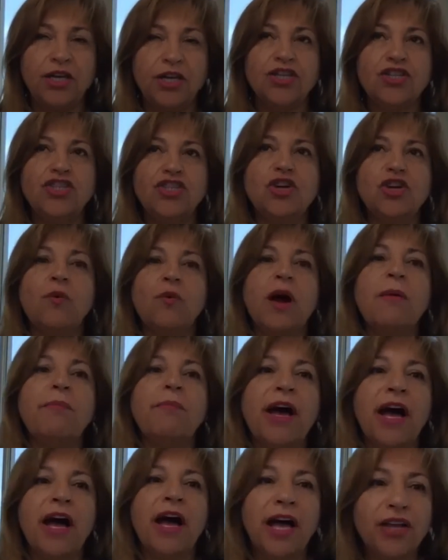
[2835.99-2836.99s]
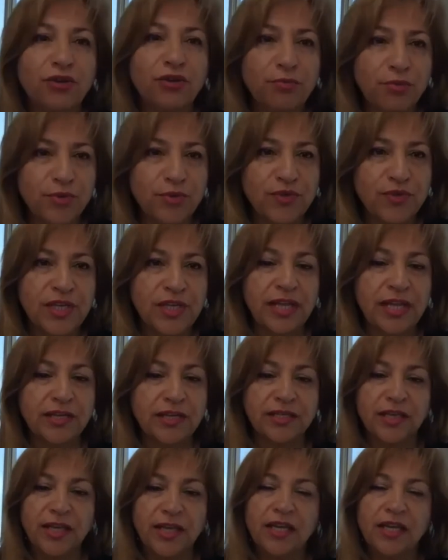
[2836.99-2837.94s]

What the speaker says: 100%,